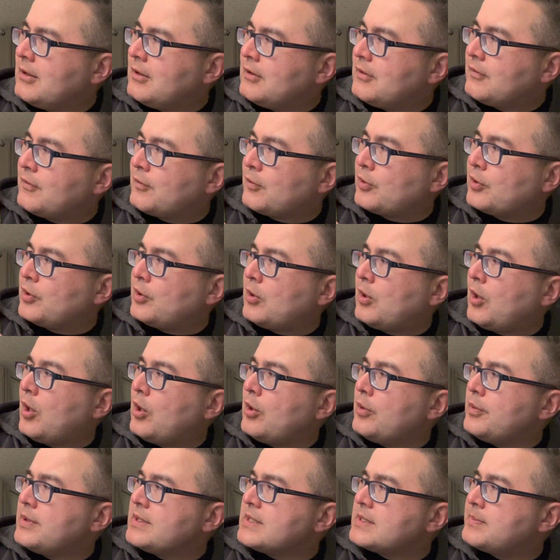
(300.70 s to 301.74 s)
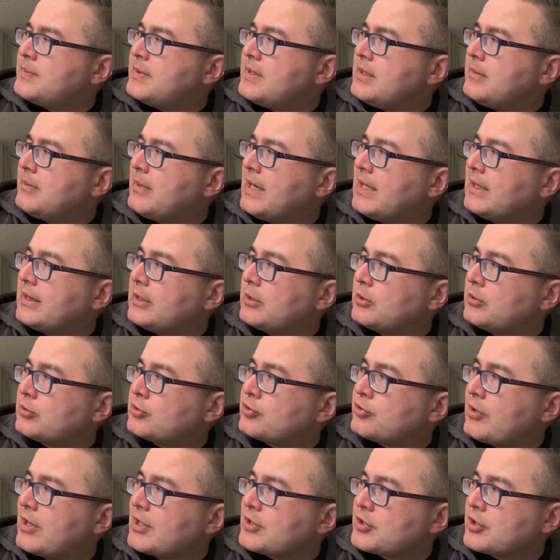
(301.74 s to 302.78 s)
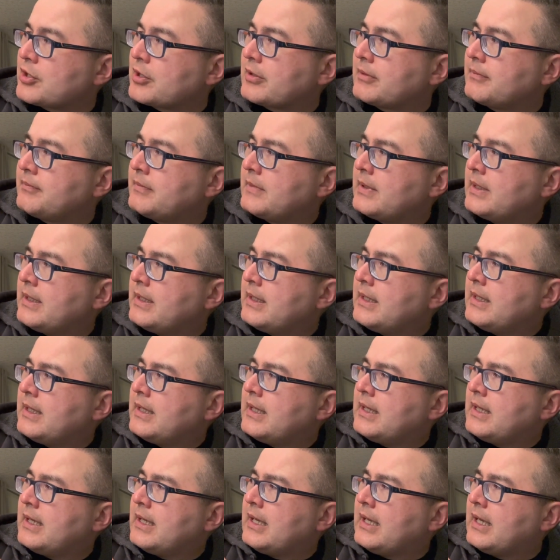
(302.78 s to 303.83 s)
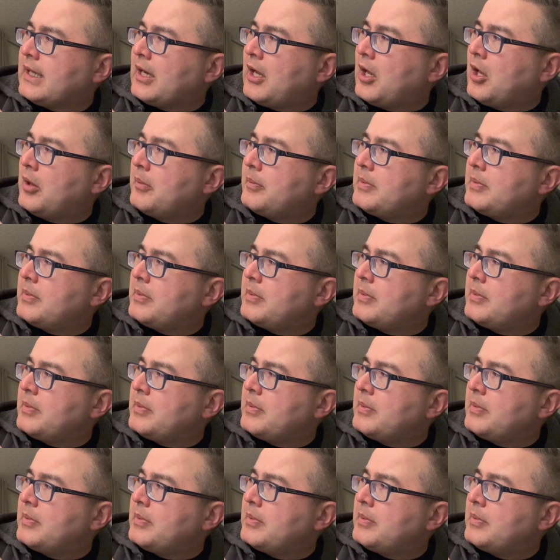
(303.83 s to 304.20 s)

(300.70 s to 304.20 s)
For you'll always be my little treasure, and I'll